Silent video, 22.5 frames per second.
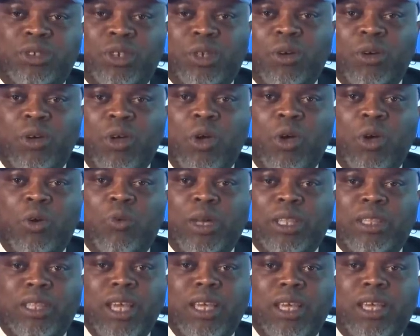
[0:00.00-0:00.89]
You know,
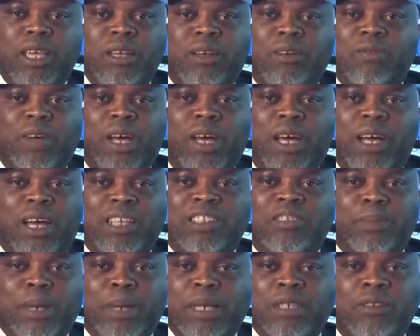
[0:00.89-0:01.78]
we're thinking of
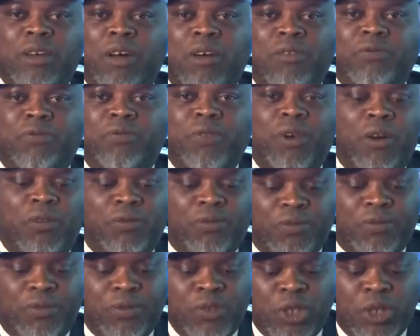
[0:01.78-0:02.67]
aspects
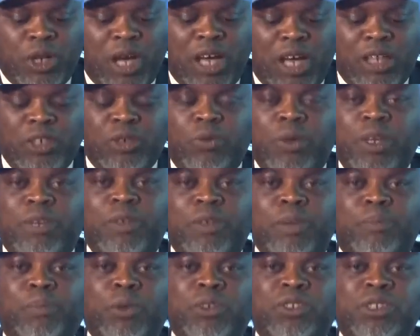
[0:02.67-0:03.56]
of you know, how do we
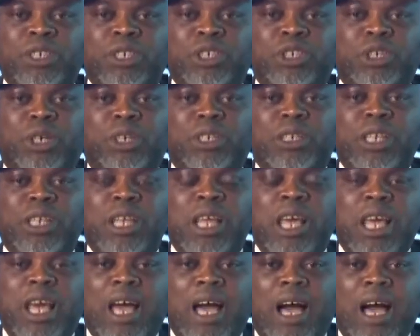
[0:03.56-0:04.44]
reposition
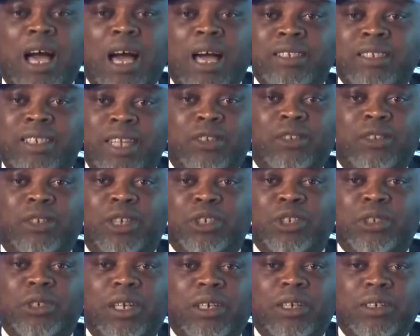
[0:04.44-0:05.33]
the
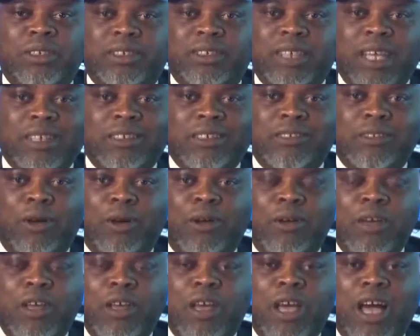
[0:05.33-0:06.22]
educational
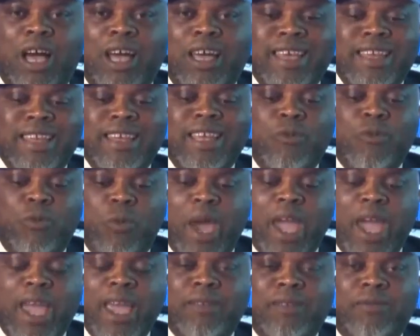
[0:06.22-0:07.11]
sector in a
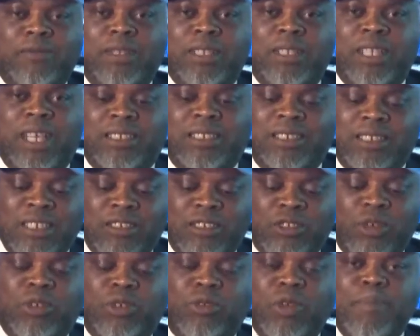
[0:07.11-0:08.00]
way that
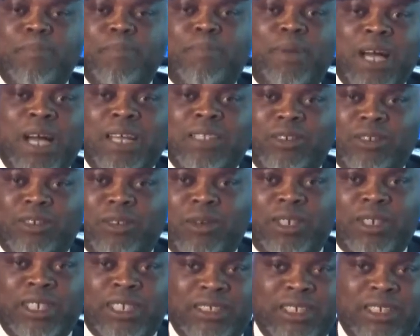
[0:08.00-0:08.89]
is going to impact on
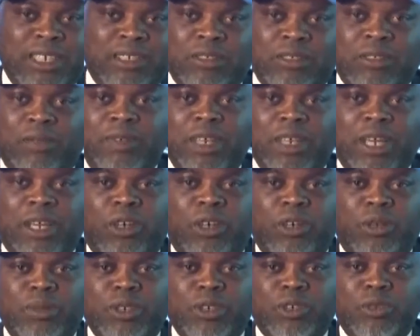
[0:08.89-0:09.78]
other sectors of the
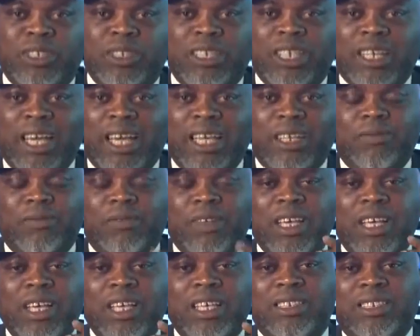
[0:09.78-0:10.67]
economy. So it's a kind of
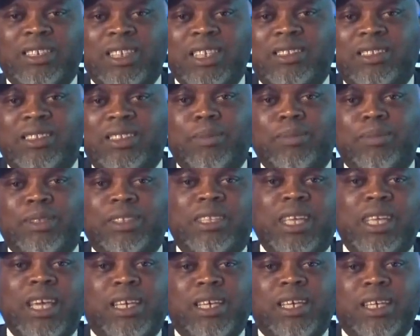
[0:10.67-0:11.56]
systems
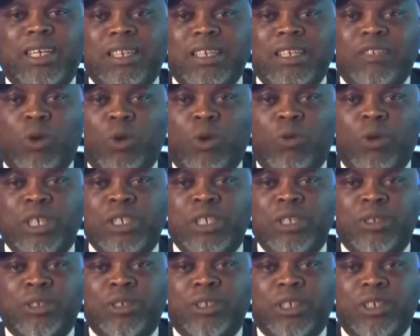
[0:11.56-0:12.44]
thinking is what we're
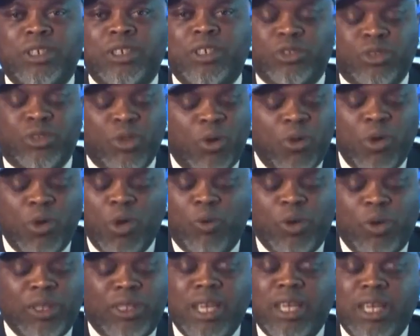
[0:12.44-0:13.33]
using. You know, so
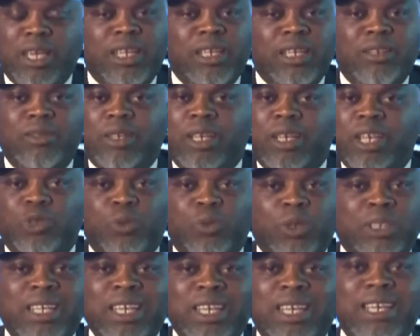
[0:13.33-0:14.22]
we're thinking education,
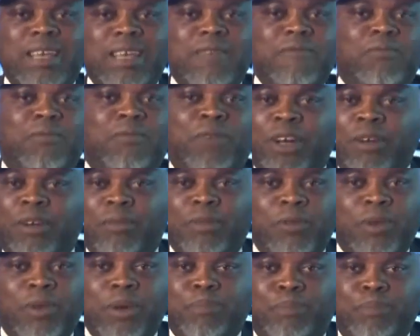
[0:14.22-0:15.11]
we're thinking
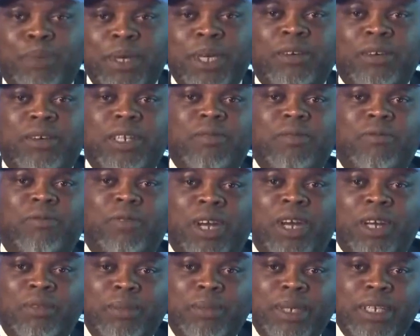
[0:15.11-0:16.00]
environment, we're big on
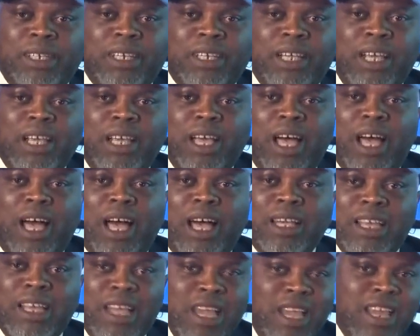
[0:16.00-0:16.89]
environment
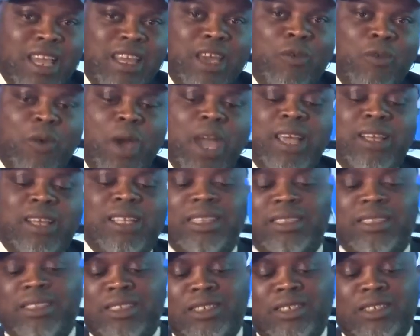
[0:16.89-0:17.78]
in a way
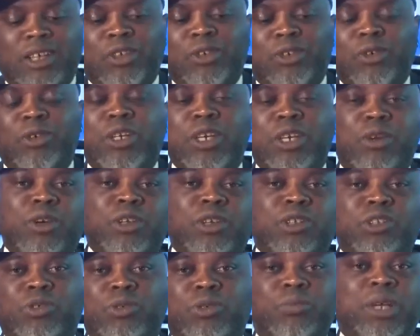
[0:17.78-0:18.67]
that is not only
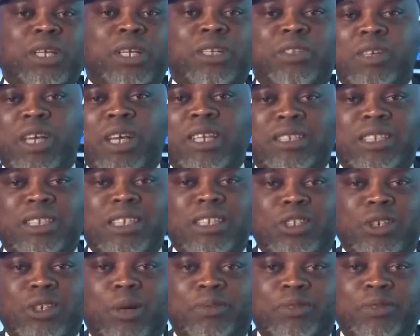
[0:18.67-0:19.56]
going to be
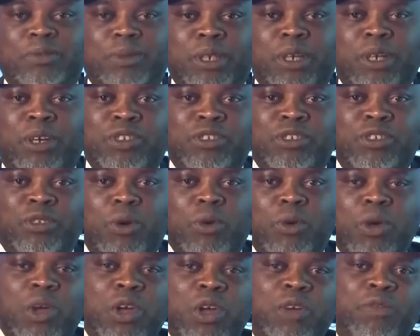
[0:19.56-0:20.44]
creating jobs, but
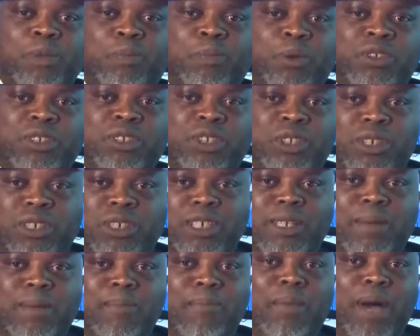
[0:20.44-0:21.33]
also
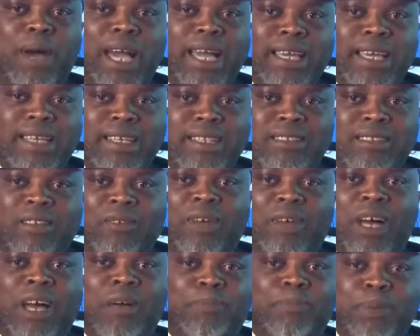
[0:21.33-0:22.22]
repositioning the minds
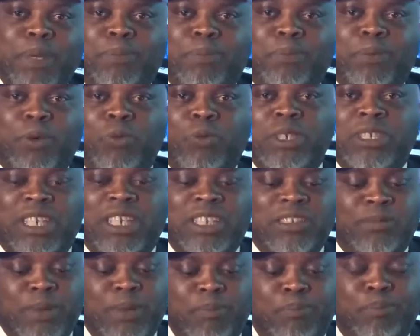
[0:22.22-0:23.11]
of our people, which
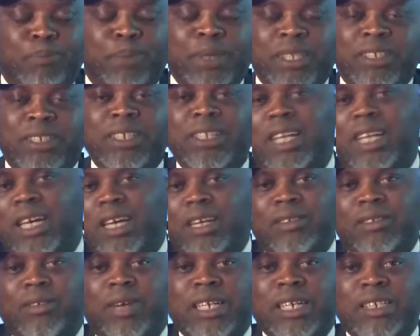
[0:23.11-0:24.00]
has been beaten
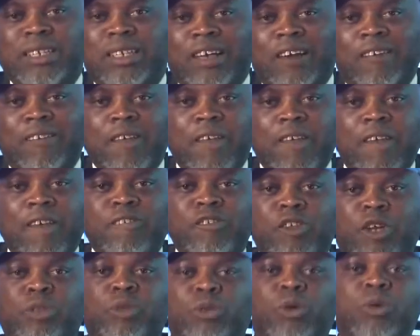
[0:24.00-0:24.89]
down right now,
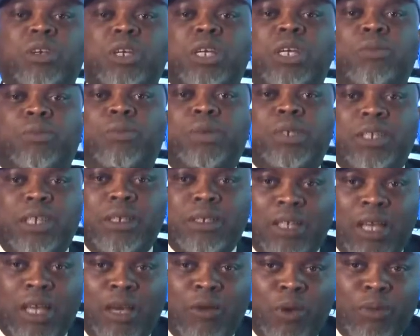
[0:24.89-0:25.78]
not only with
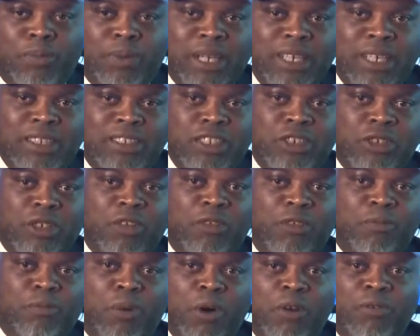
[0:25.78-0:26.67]
the weaponization
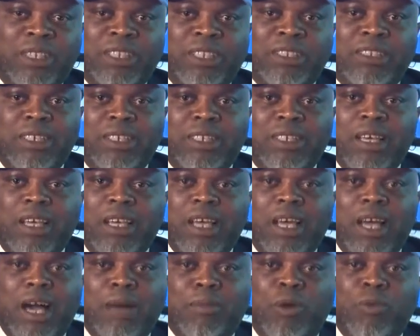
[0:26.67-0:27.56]
of poverty,
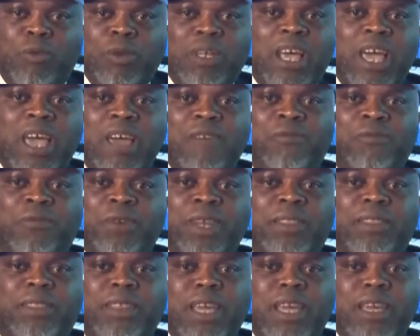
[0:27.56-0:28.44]
but with
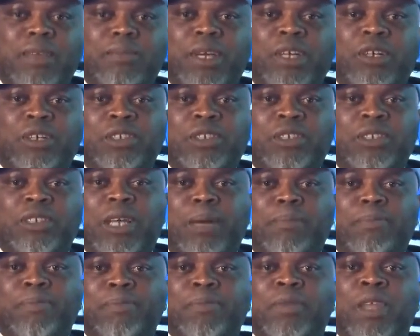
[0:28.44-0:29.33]
everything, because
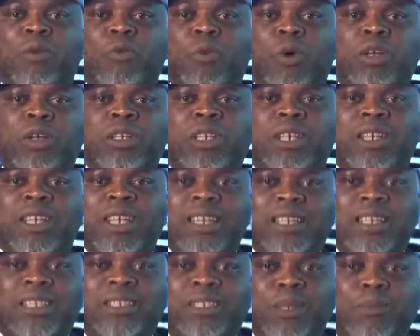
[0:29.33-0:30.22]
what the
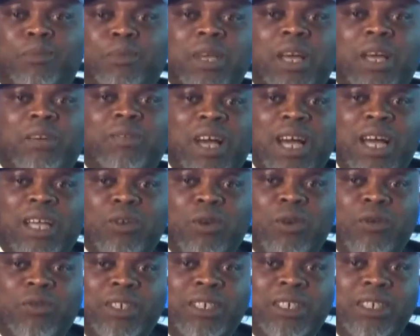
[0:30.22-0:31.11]
leadership we have had
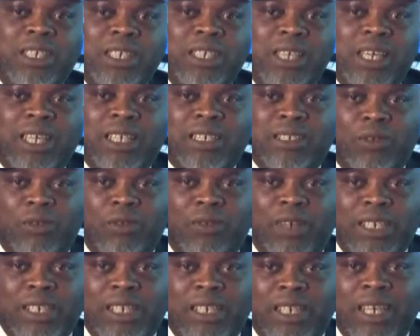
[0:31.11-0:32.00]
over the years and
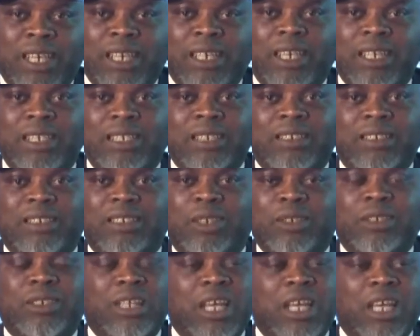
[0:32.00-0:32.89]
over the decades is
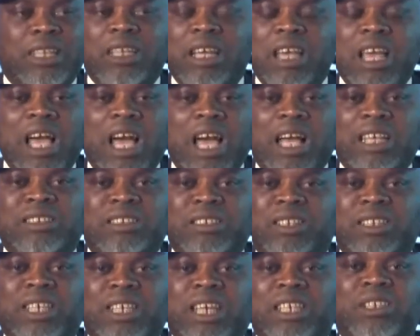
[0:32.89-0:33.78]
such that has
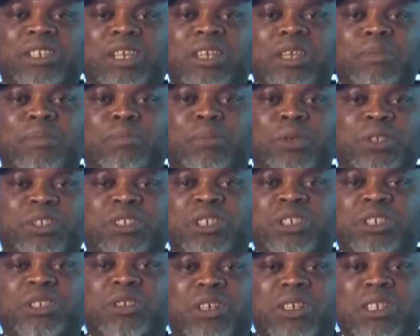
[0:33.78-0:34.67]
not actually
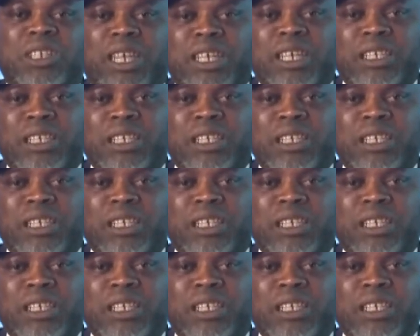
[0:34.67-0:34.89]
positioned